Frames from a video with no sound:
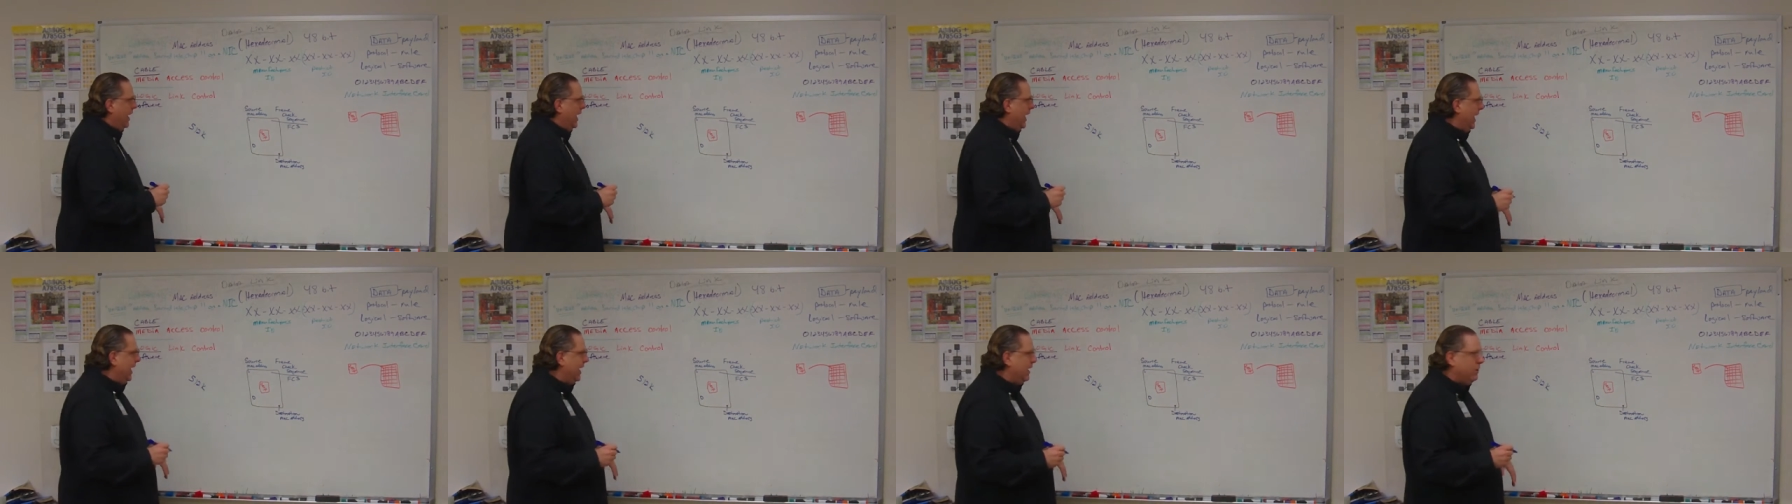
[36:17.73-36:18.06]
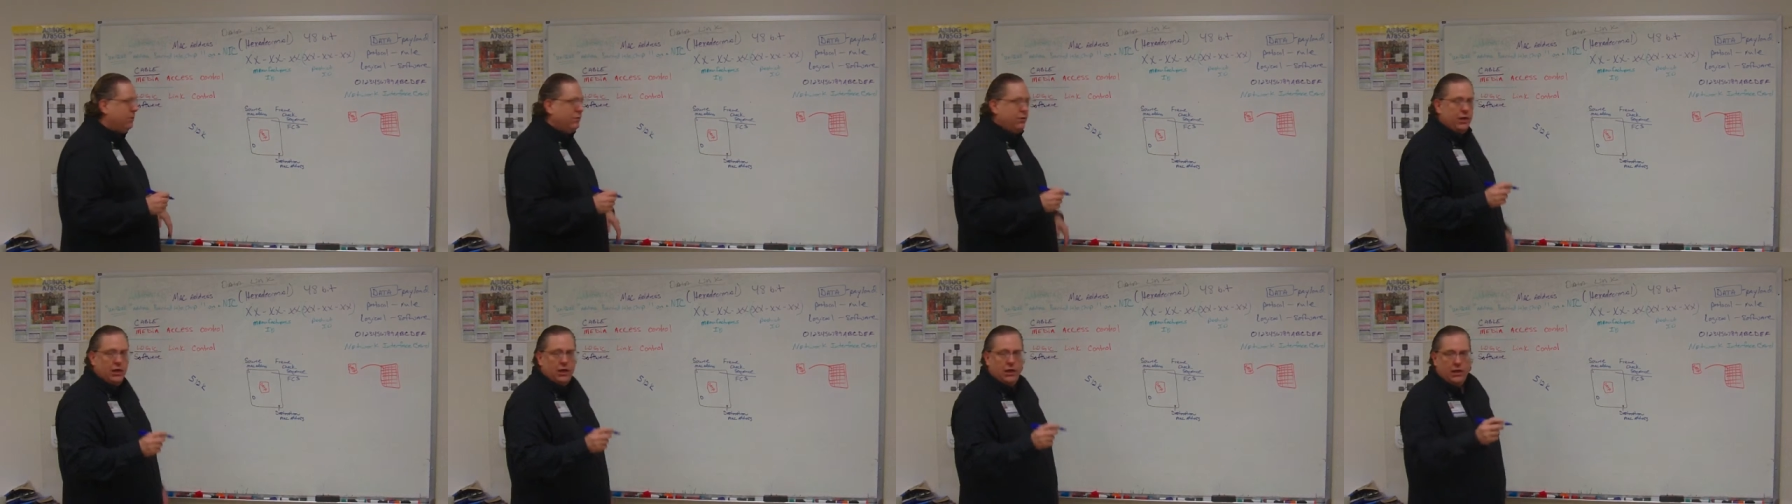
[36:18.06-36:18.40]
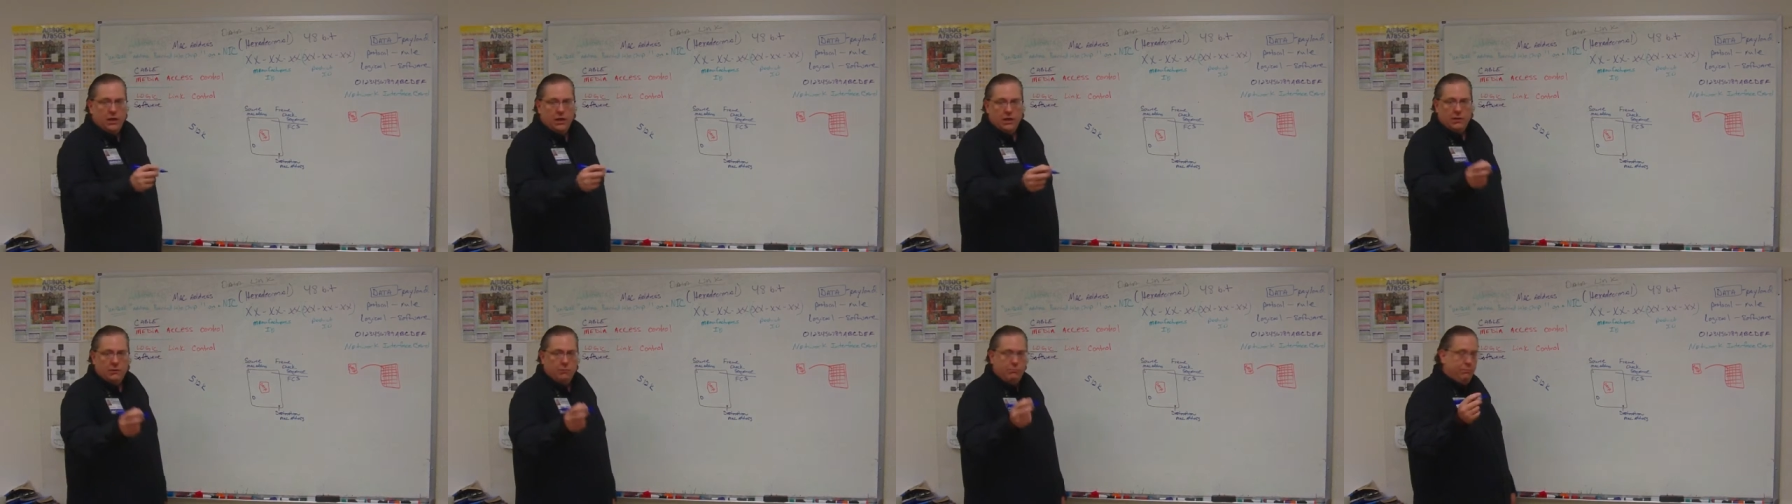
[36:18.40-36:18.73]
and
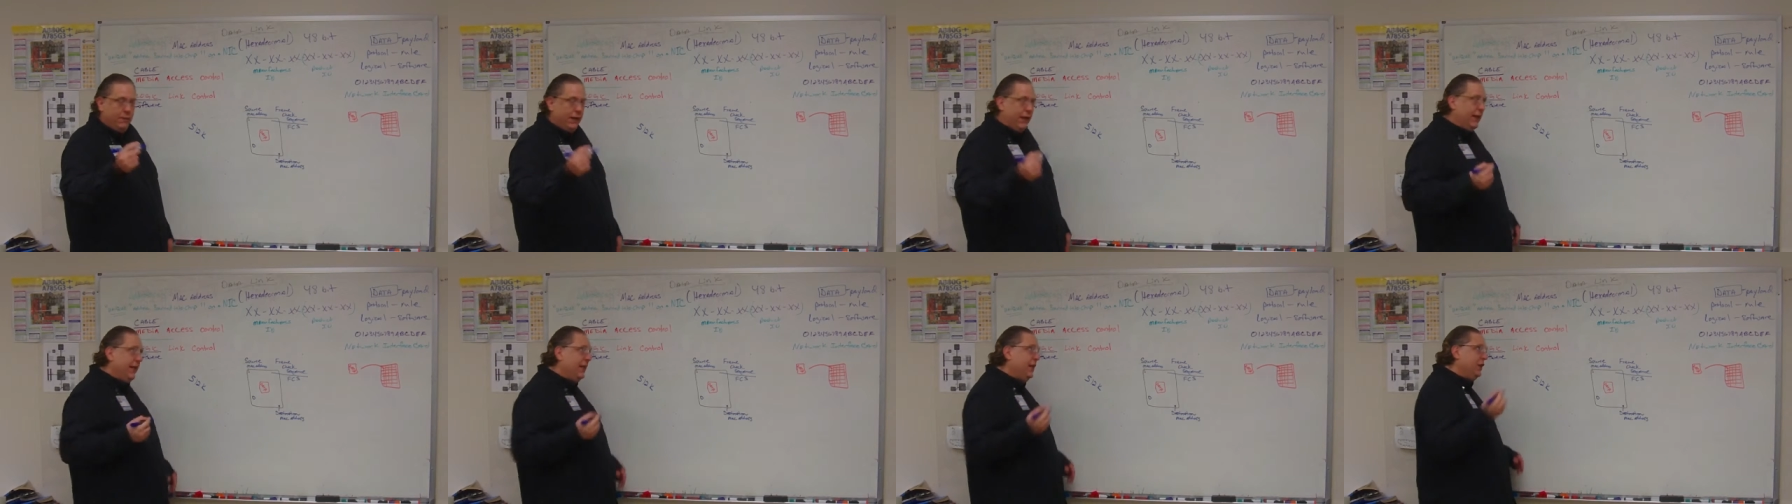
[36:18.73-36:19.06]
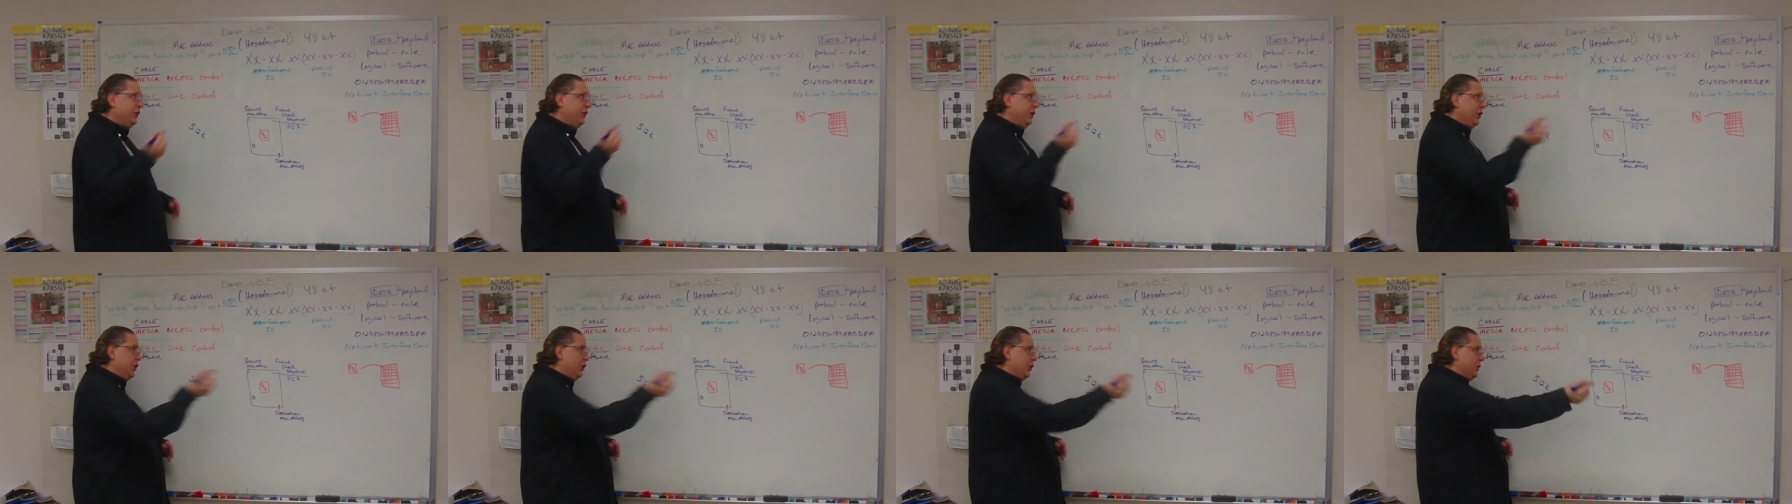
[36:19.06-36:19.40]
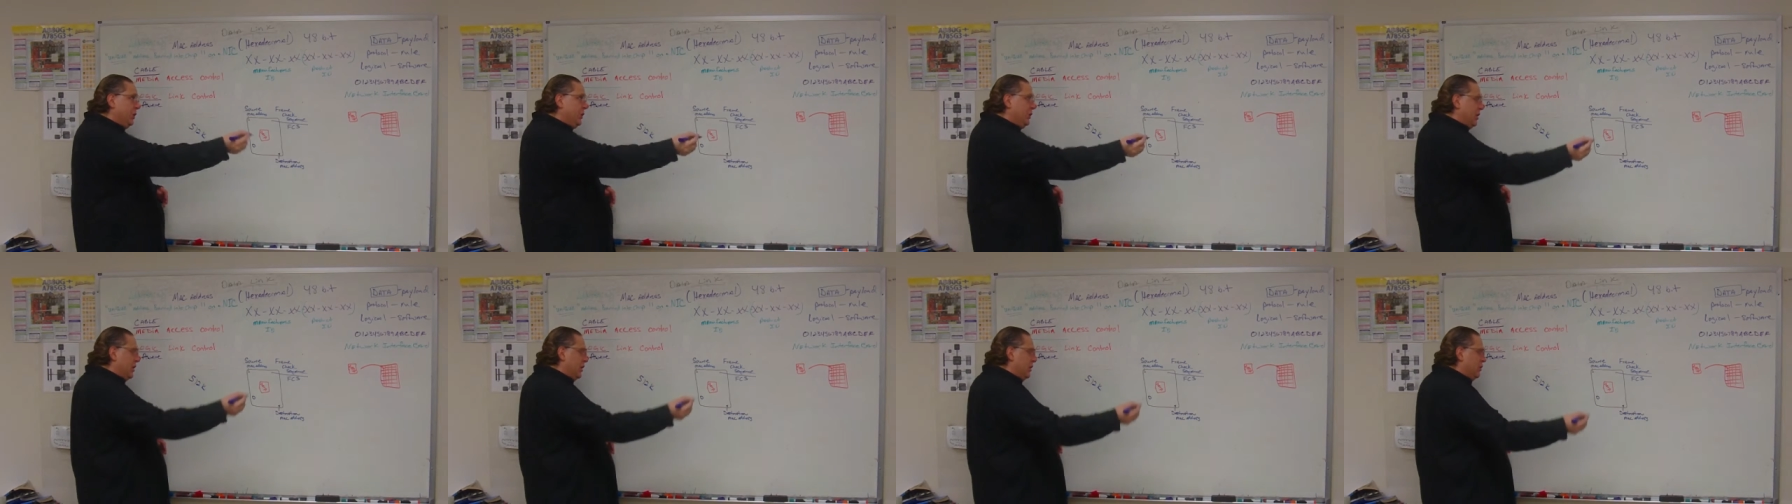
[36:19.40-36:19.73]
me and
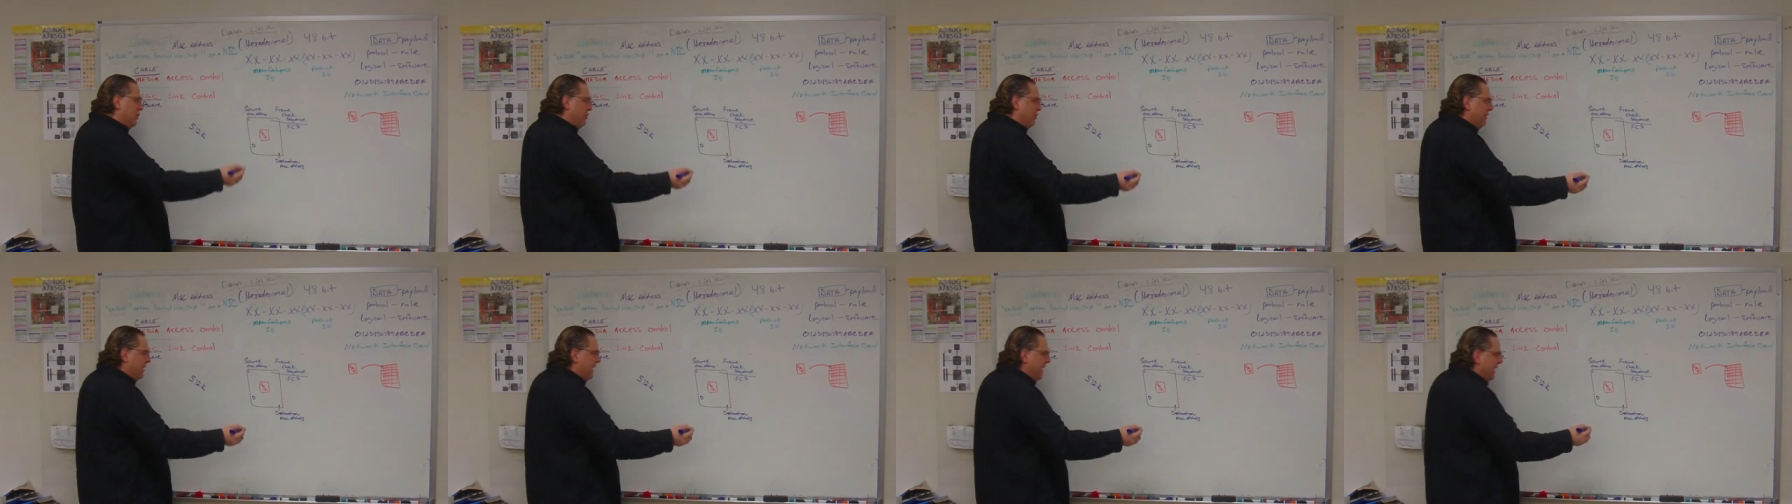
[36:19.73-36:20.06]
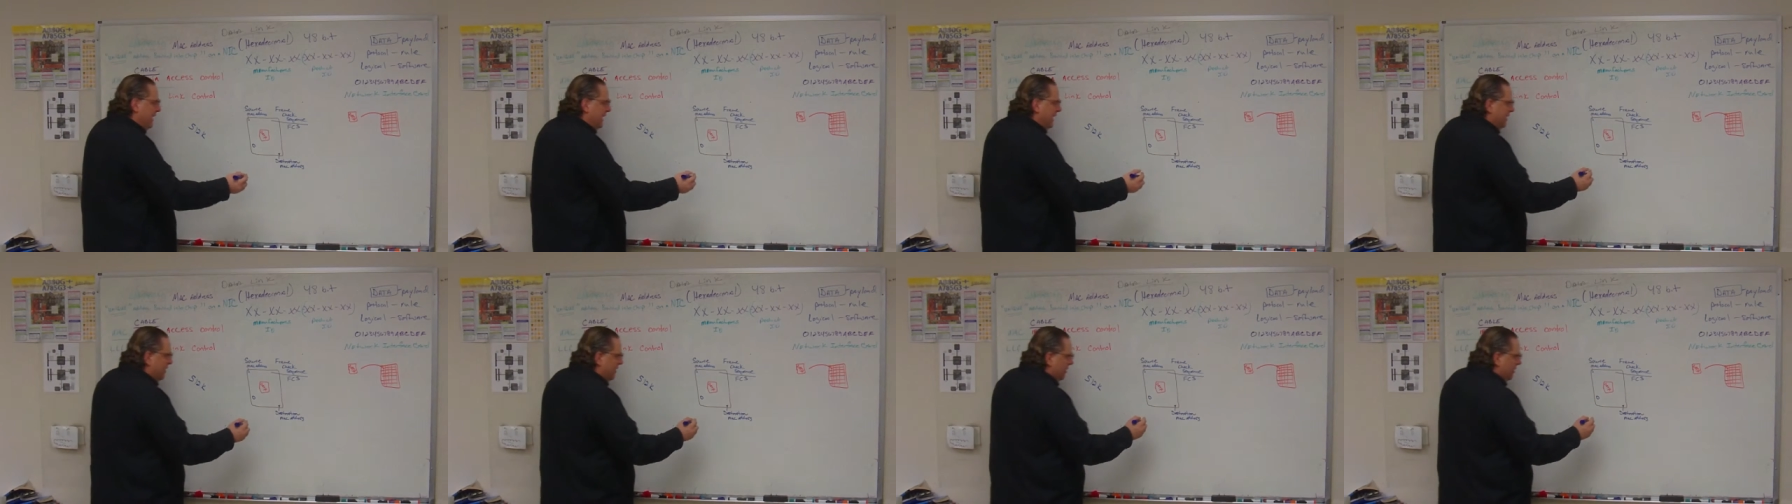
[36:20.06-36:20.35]
you agree